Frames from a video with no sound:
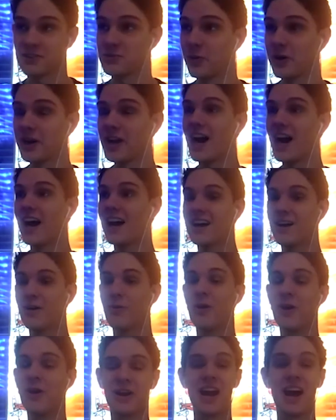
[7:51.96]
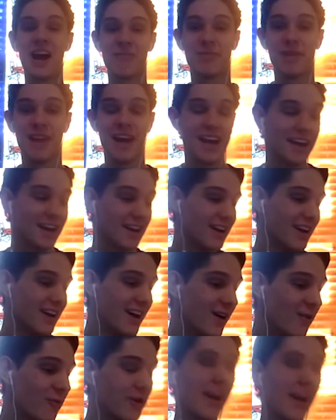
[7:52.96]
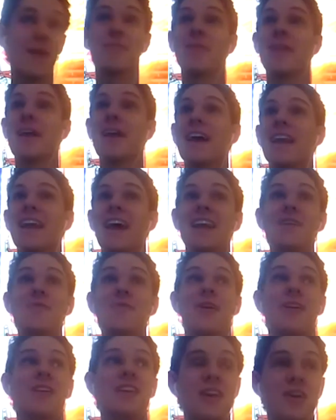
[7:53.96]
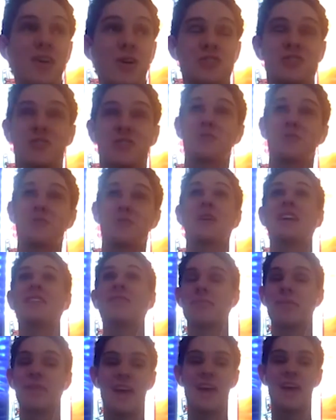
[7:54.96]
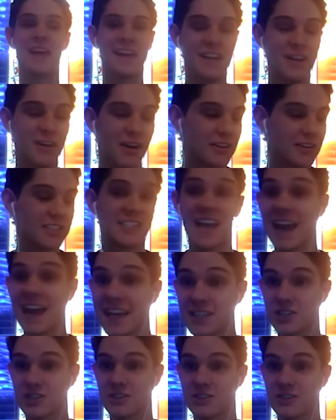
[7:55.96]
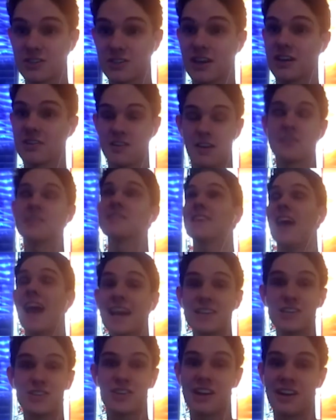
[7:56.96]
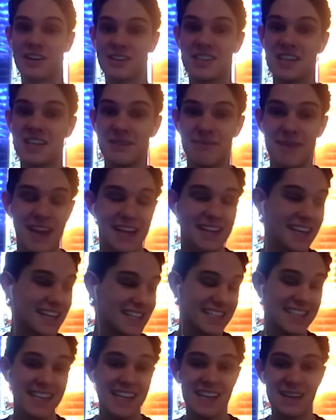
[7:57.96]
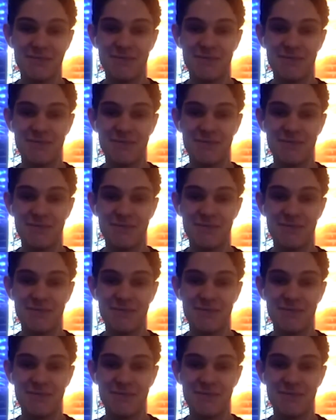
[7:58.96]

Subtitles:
We're not playing anywhere near our starters. We're not even playing near our second stringers. Our second stringers didn't make this team.